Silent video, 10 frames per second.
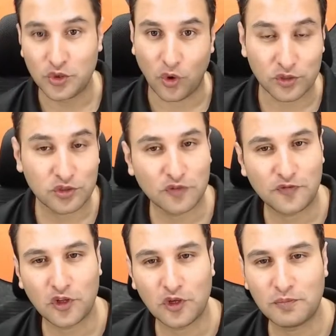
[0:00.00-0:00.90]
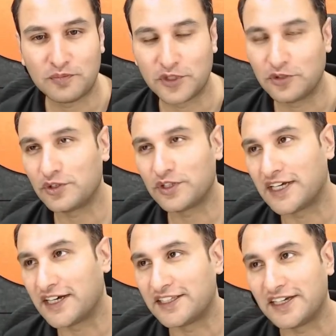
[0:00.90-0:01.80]
do they also follow, you know,
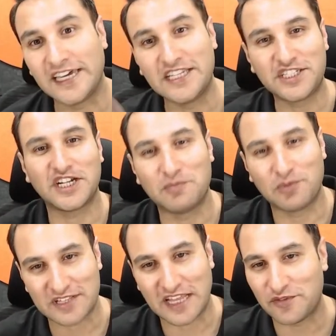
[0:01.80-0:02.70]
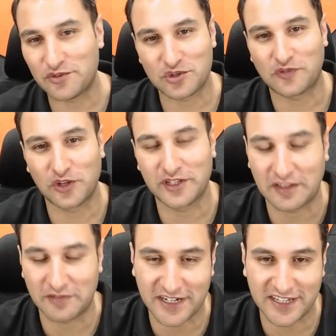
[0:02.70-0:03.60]
the ancient books like we used to follow
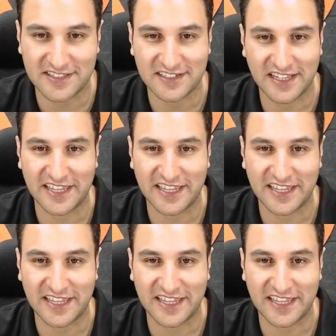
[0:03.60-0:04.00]
in our days,